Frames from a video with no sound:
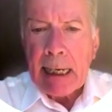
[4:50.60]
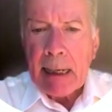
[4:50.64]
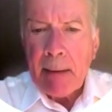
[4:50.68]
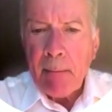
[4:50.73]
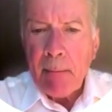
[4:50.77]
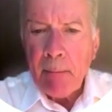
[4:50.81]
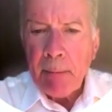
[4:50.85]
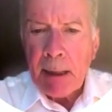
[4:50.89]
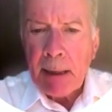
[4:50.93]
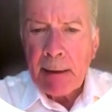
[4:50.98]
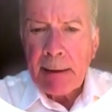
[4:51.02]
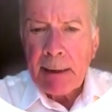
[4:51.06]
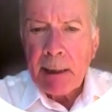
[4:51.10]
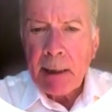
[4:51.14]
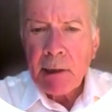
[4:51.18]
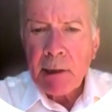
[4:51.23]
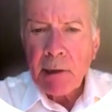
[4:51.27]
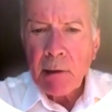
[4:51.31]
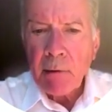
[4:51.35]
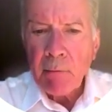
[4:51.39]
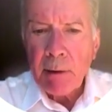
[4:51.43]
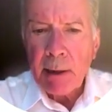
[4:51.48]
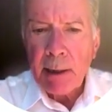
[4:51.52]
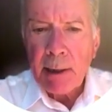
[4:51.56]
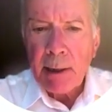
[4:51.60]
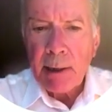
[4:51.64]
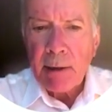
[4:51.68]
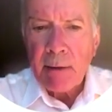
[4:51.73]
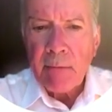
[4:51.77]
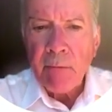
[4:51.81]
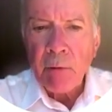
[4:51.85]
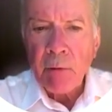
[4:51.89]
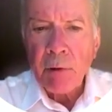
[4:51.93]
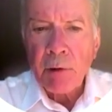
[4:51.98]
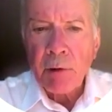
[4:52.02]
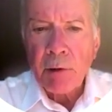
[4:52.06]
implantation rates
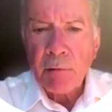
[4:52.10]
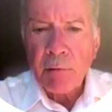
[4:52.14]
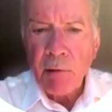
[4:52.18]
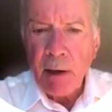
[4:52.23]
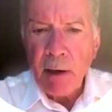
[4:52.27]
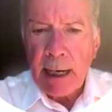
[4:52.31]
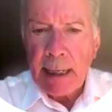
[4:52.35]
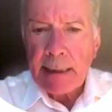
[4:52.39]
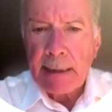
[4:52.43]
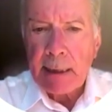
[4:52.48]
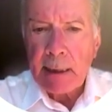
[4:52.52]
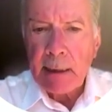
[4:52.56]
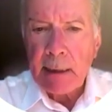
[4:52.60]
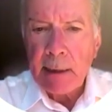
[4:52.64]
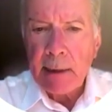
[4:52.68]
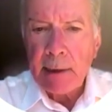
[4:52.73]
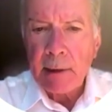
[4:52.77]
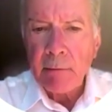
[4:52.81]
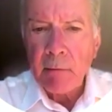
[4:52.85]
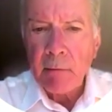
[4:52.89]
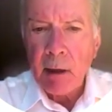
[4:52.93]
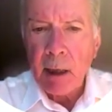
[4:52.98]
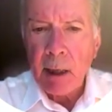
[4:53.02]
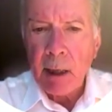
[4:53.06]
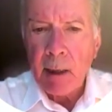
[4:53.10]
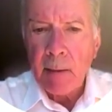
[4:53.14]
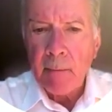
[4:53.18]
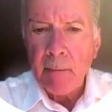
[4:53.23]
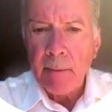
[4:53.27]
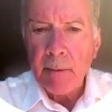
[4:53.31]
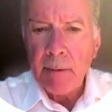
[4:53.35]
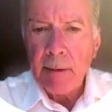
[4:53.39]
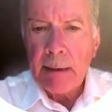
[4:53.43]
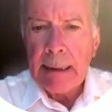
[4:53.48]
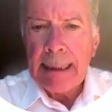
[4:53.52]
would drastically drop.